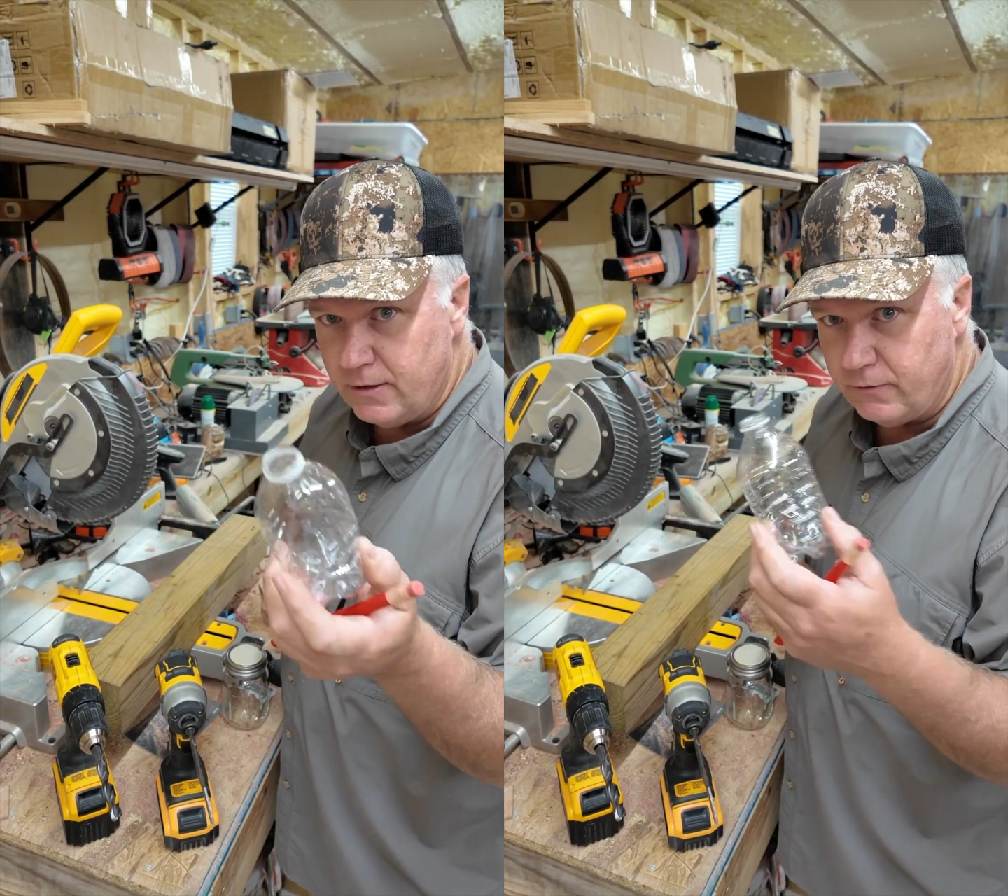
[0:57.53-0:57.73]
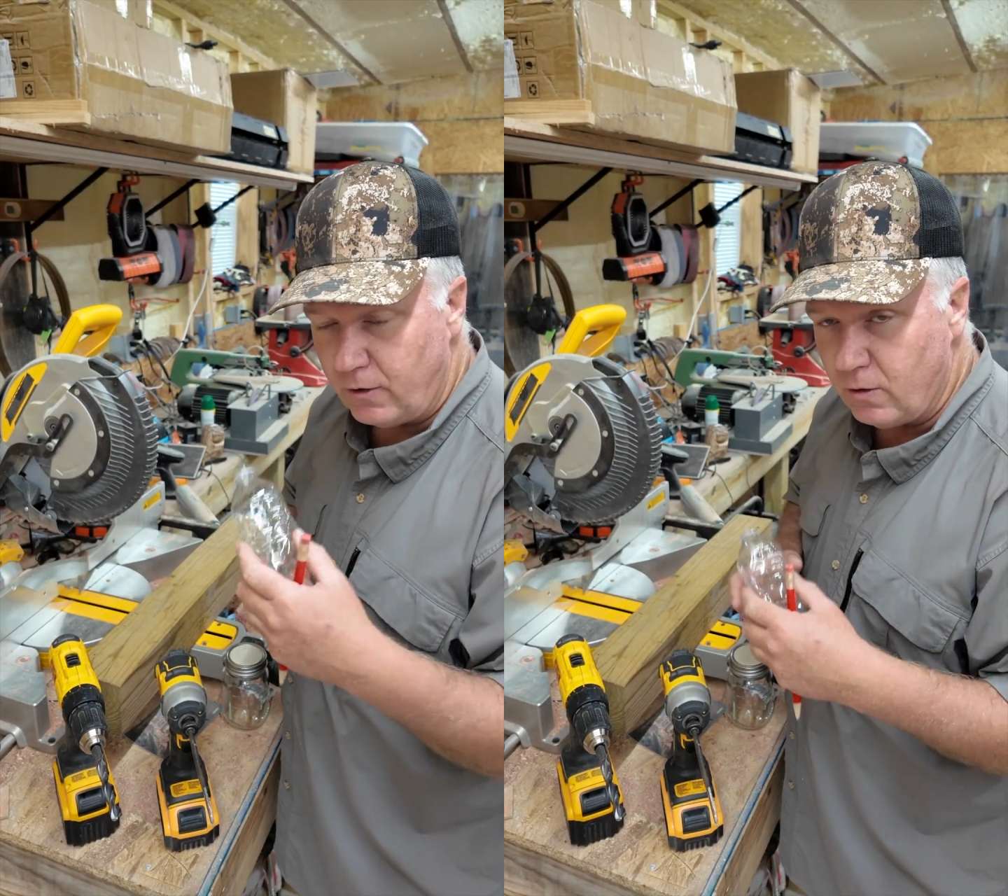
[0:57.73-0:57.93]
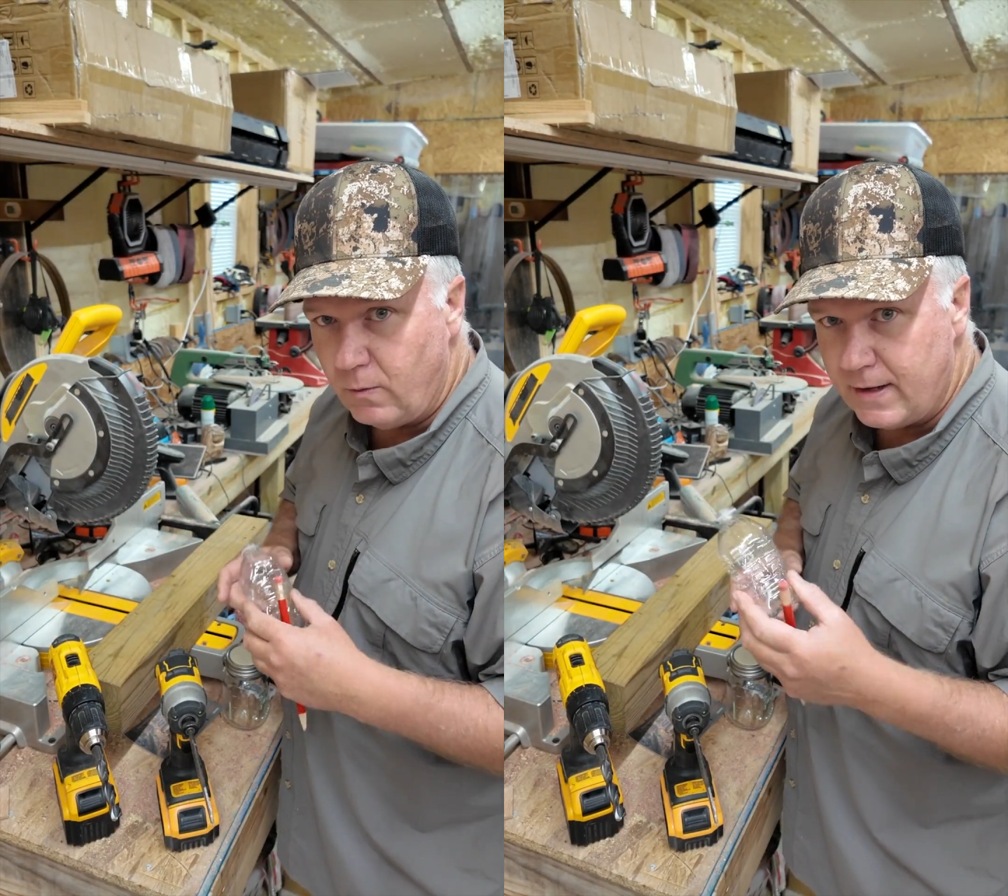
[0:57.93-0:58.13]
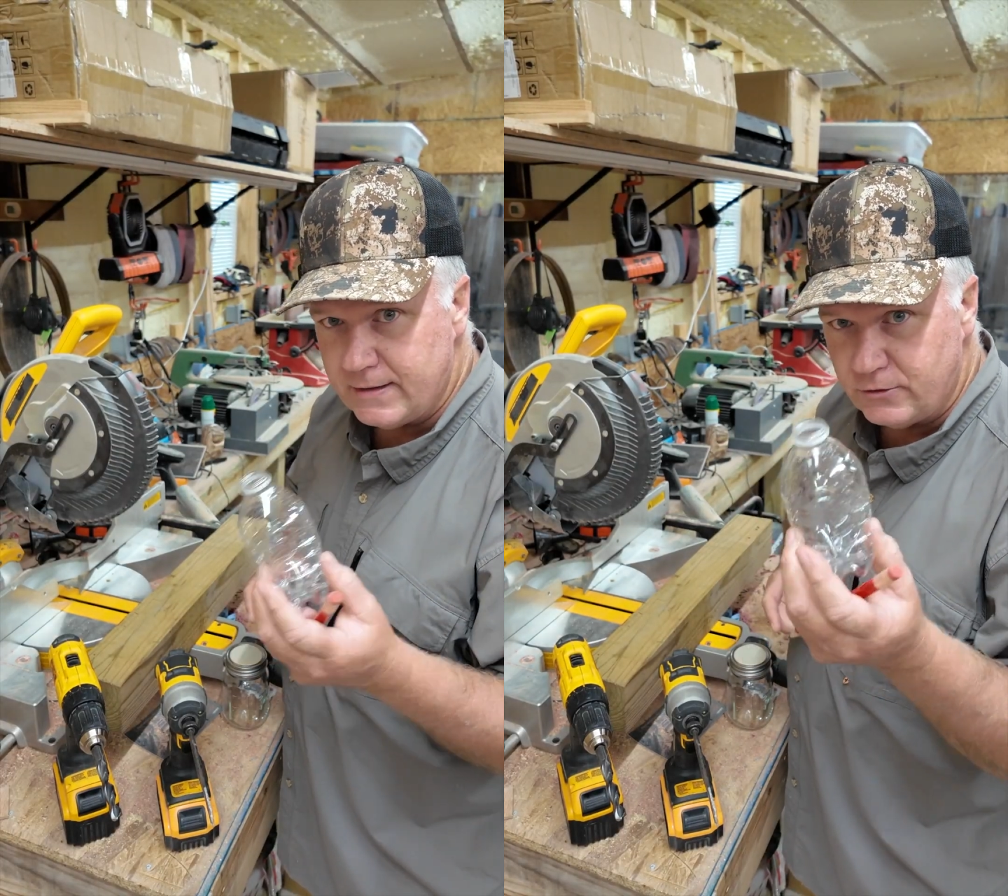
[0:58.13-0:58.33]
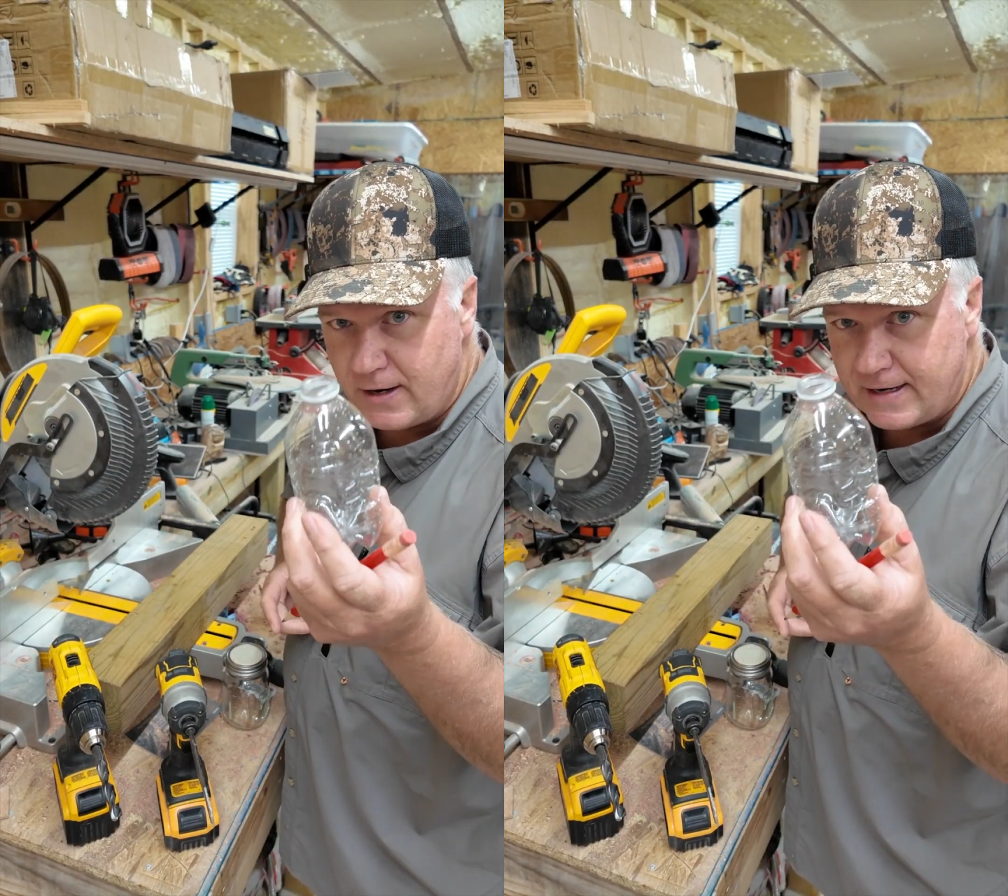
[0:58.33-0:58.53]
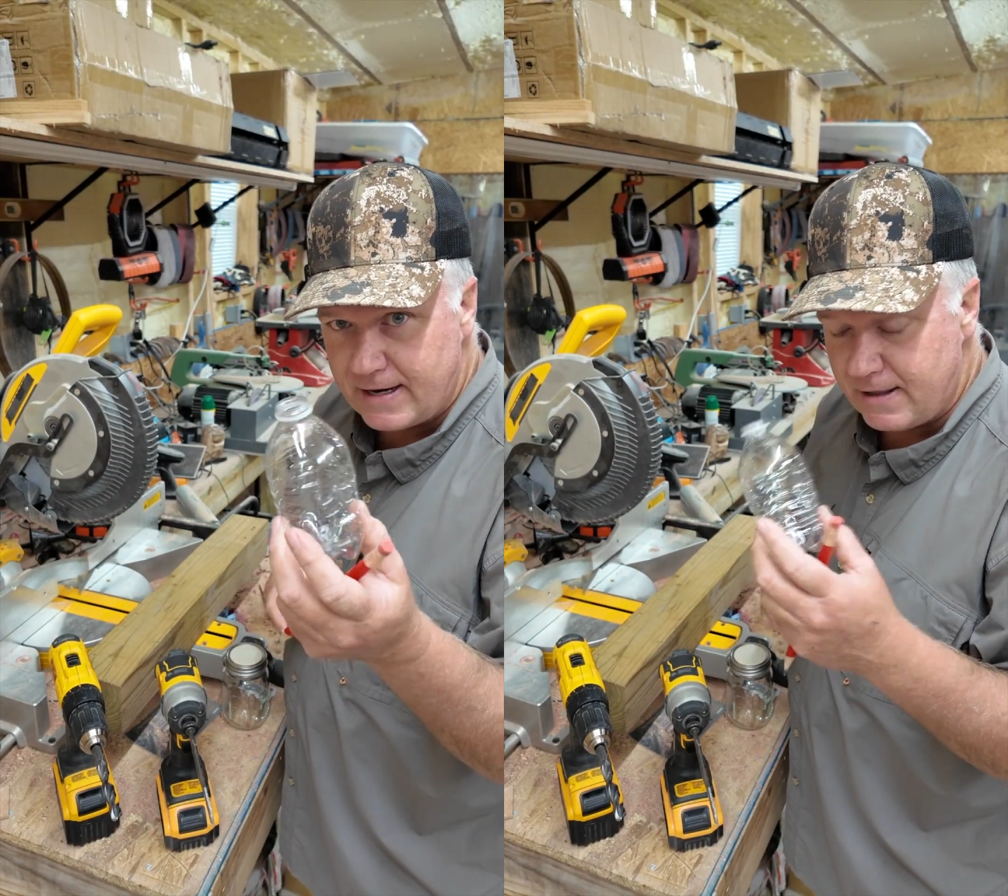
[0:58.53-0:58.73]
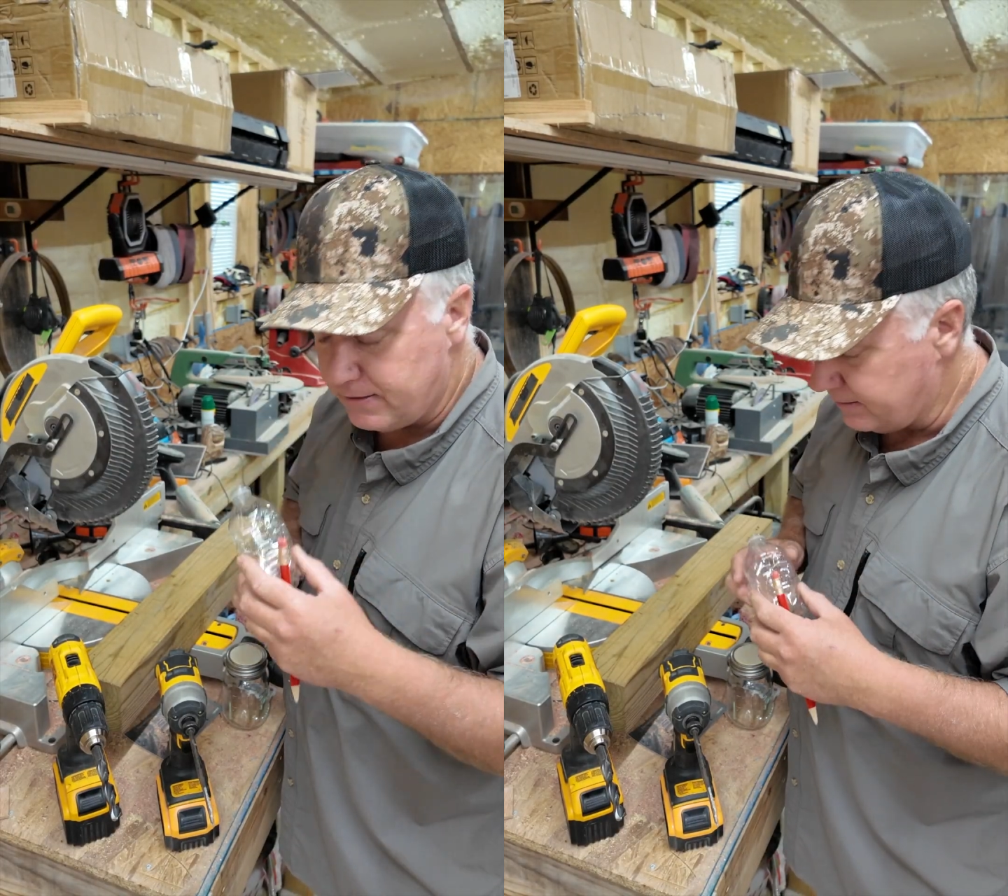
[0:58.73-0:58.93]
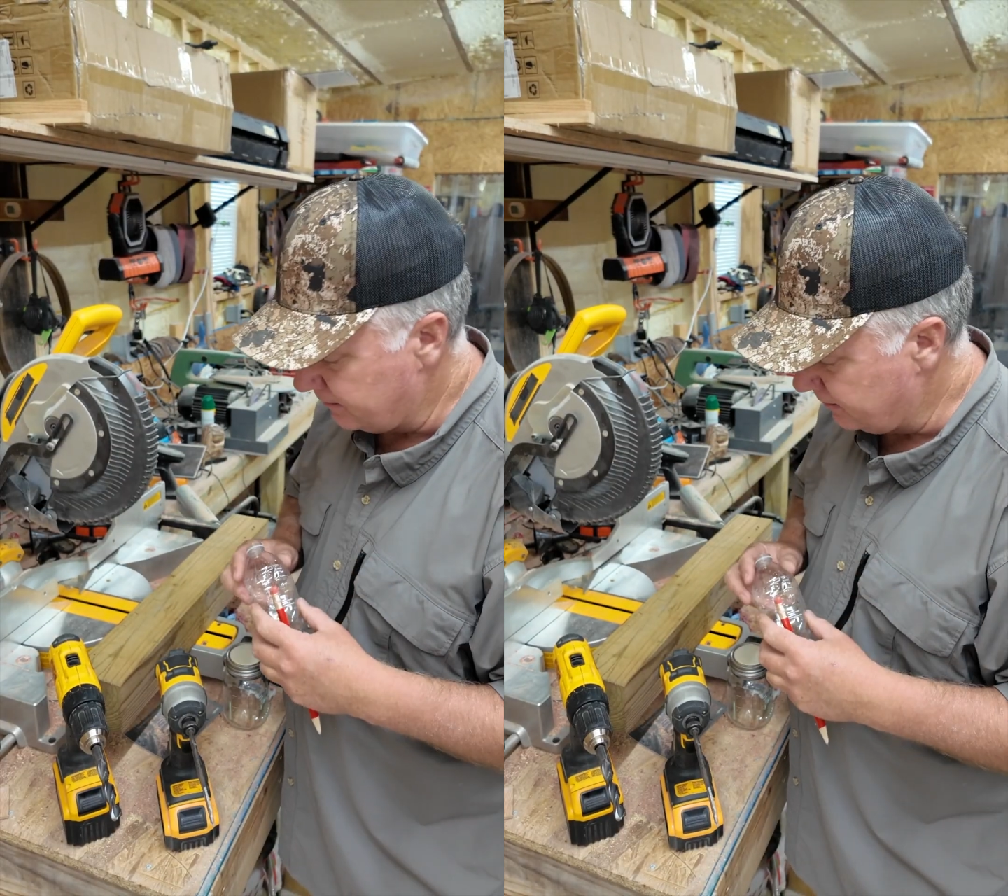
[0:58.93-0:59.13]
throwaway, drag it out of
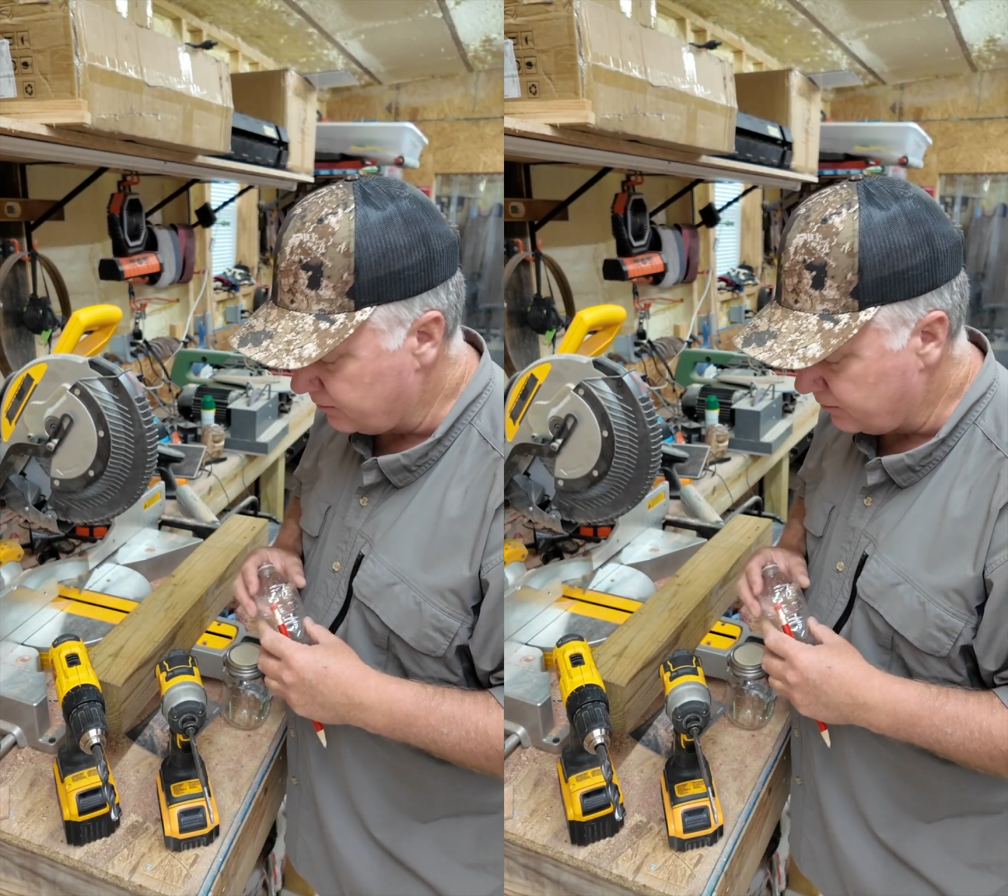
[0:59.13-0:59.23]
the